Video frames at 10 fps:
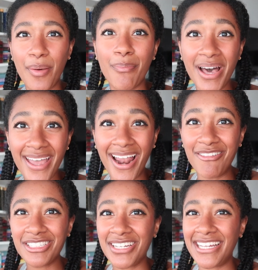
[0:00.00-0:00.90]
But I
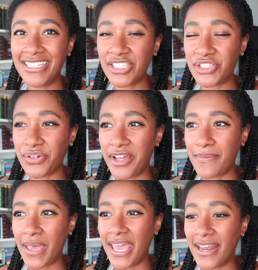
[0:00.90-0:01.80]
was on
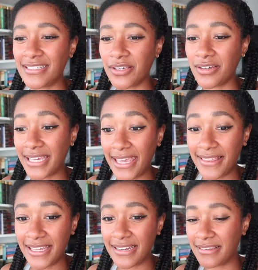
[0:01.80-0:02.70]
Instagram and I saw
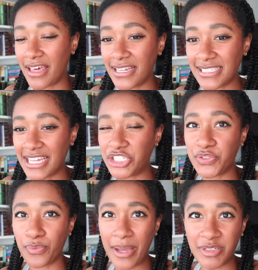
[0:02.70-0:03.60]
Kahli and Eliza had
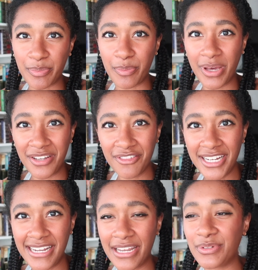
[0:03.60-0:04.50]
just wrapped up a buddy
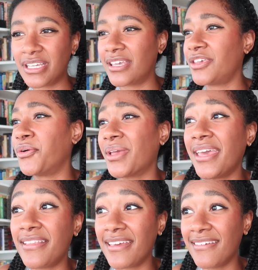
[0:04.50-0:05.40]
read and I was like, yo,
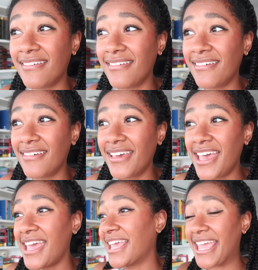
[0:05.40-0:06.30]
Kahli,
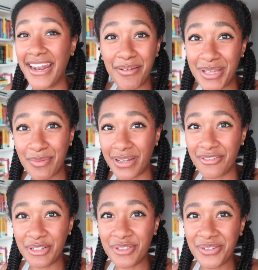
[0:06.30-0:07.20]
can I be in a
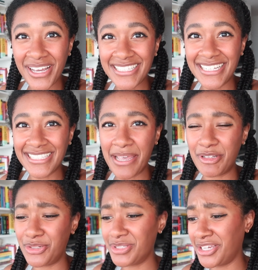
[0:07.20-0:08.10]
buddy read with you guys next time?
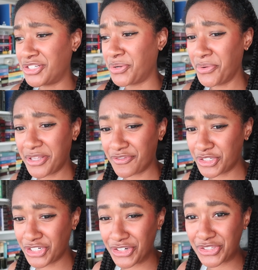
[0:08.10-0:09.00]
And she was like, totally, for sure.